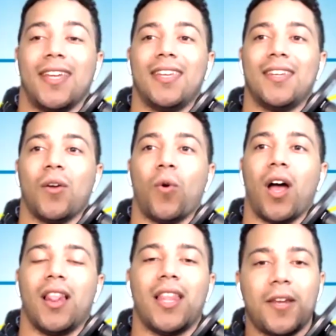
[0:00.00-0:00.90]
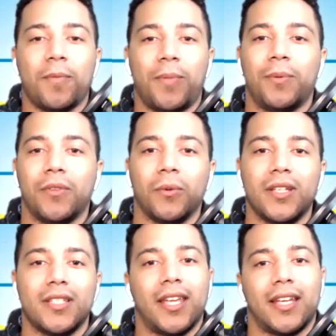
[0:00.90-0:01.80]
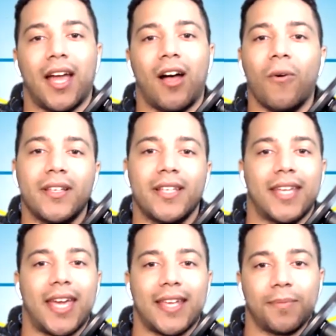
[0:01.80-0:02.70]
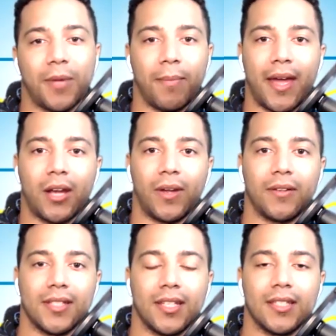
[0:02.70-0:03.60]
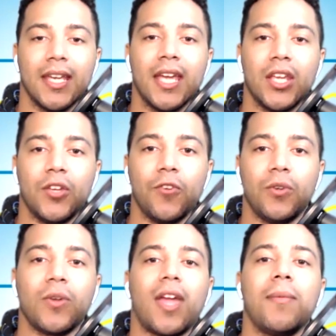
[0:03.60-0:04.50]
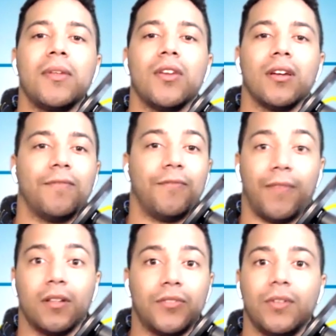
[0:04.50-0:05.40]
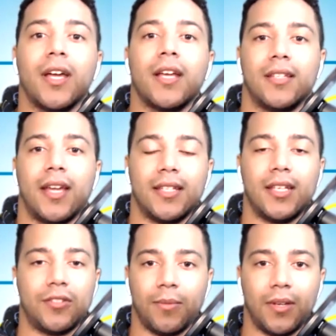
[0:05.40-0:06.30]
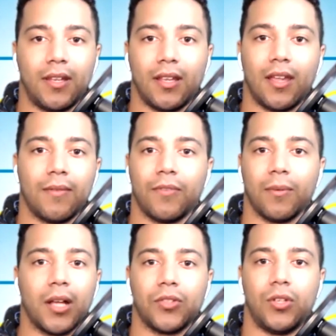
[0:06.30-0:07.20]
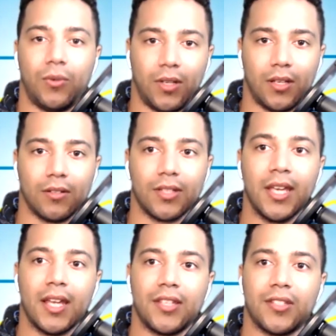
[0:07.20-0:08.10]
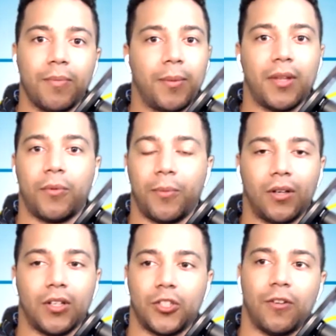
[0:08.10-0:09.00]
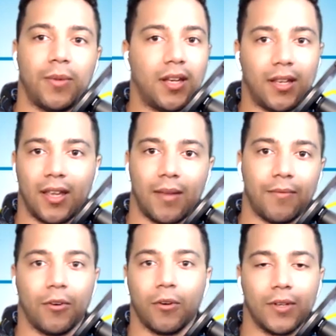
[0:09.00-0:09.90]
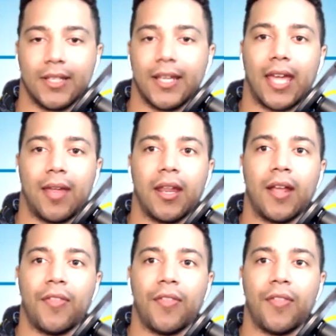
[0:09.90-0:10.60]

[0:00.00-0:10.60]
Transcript: And a lot of people, and the reason I always like to ask about backgrounds is you came in fall of 2019. So you've been in the game for about 2 years. Some people that we bring on the show have been in the game for over a decade.